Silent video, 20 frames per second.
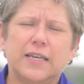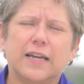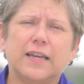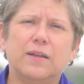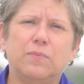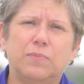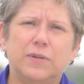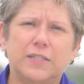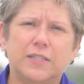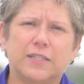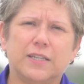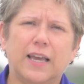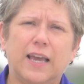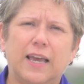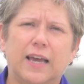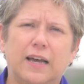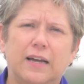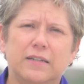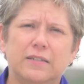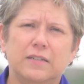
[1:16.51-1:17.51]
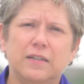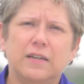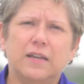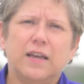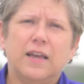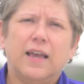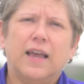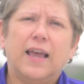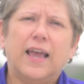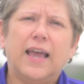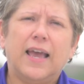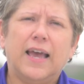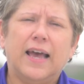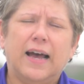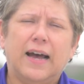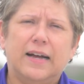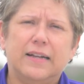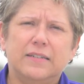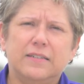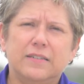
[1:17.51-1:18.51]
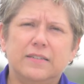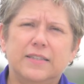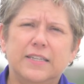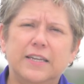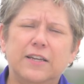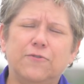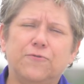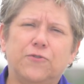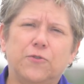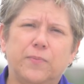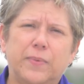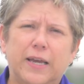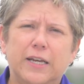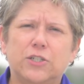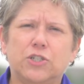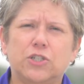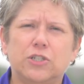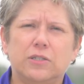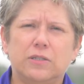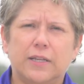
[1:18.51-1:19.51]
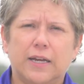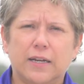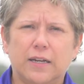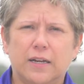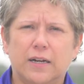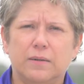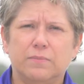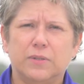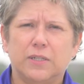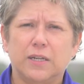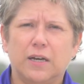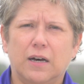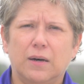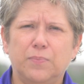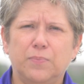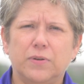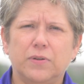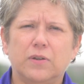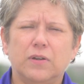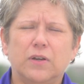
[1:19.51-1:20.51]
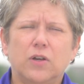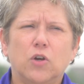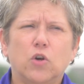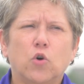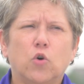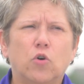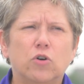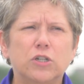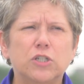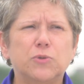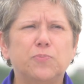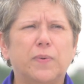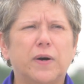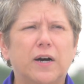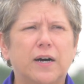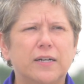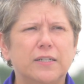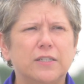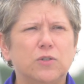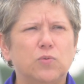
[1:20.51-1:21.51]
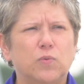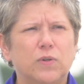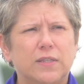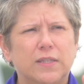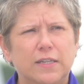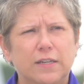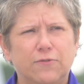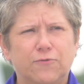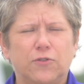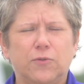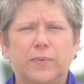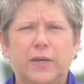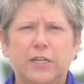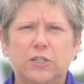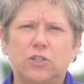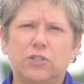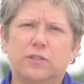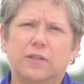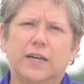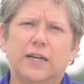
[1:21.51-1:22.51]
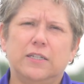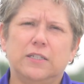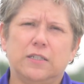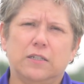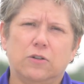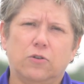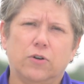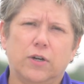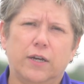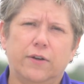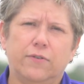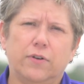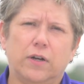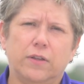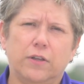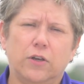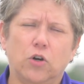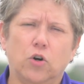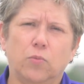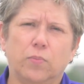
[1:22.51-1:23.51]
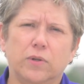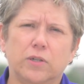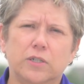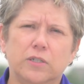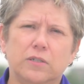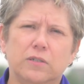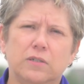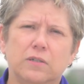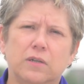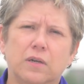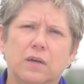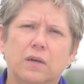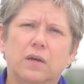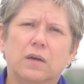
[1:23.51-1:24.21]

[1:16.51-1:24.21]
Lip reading: that can be scanned, and the information that comes up corresponds with the information that is engraved on the obelisk.